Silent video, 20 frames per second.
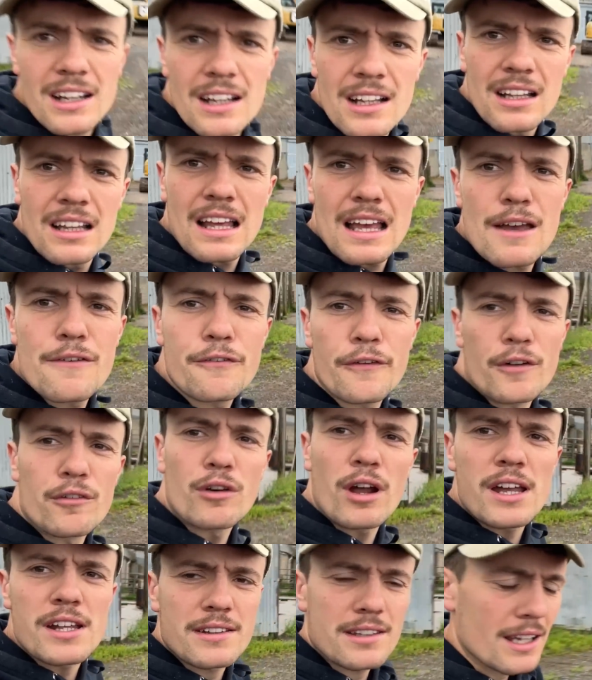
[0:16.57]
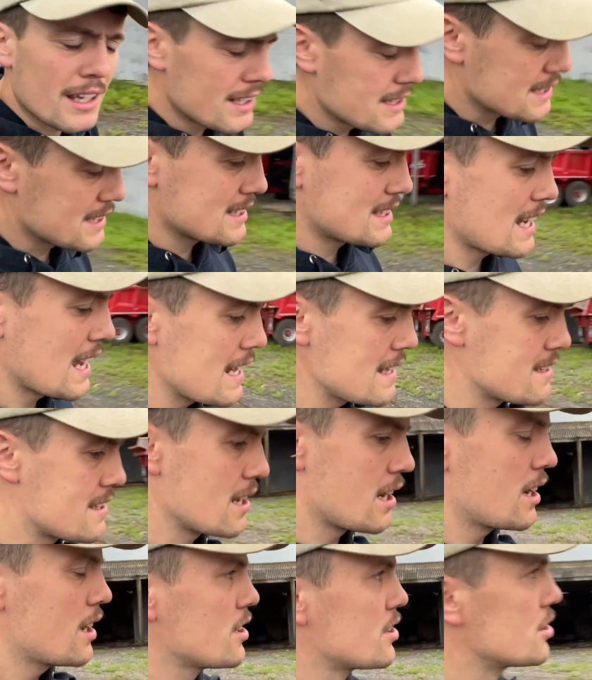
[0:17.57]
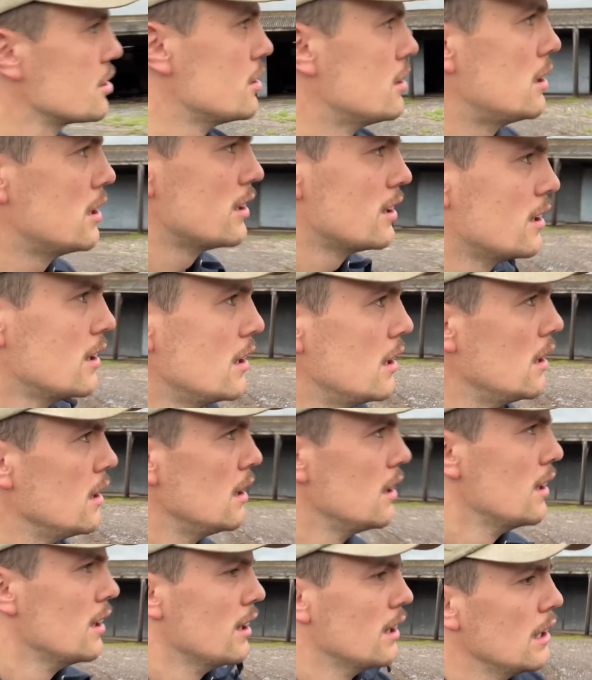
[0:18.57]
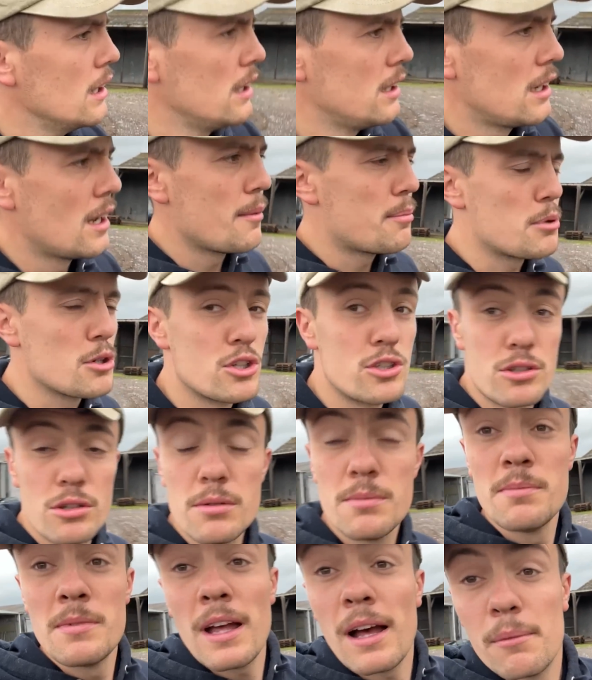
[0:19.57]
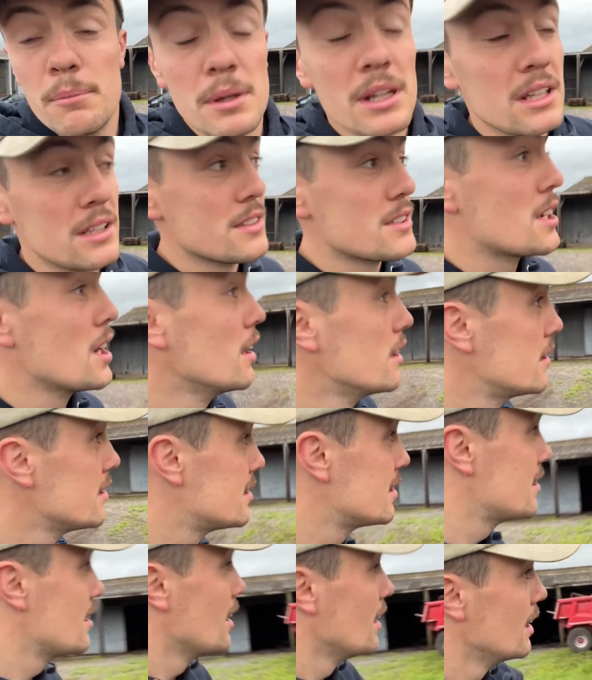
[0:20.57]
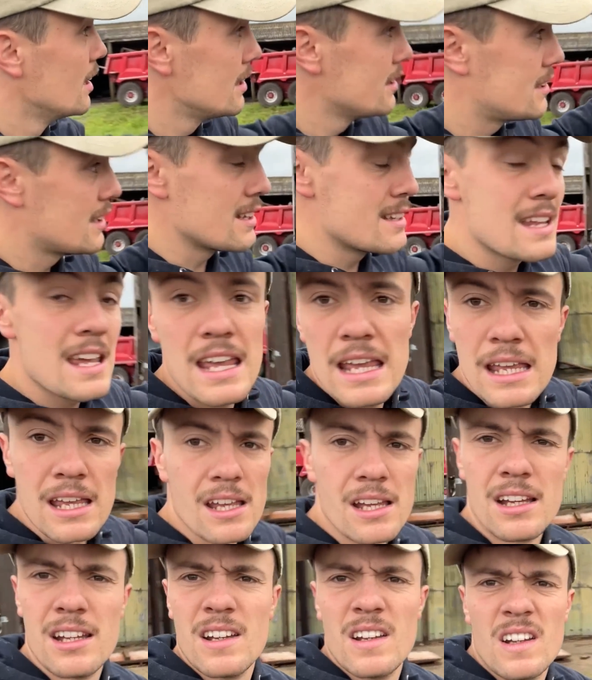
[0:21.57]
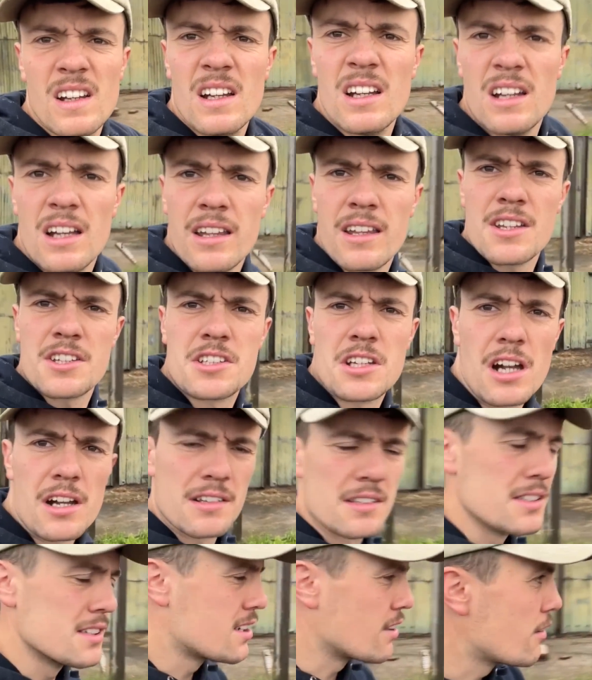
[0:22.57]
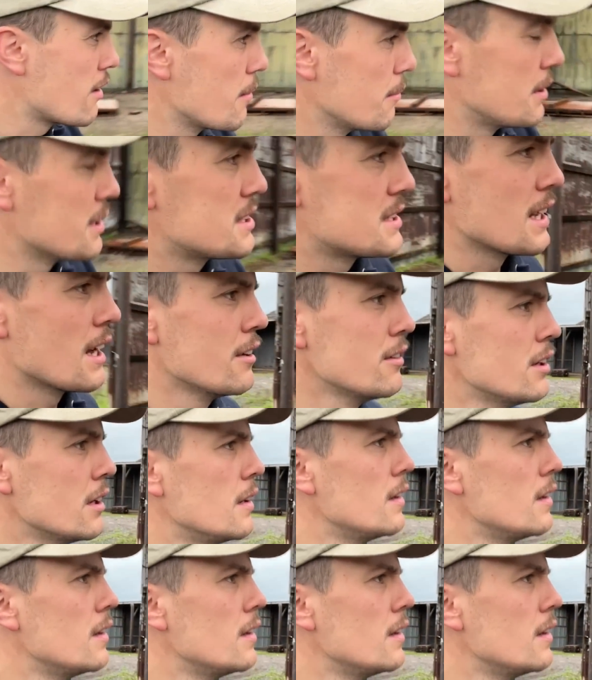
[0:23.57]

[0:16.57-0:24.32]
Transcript: left, right and centre, so I presume that means today they're starting to rip this down.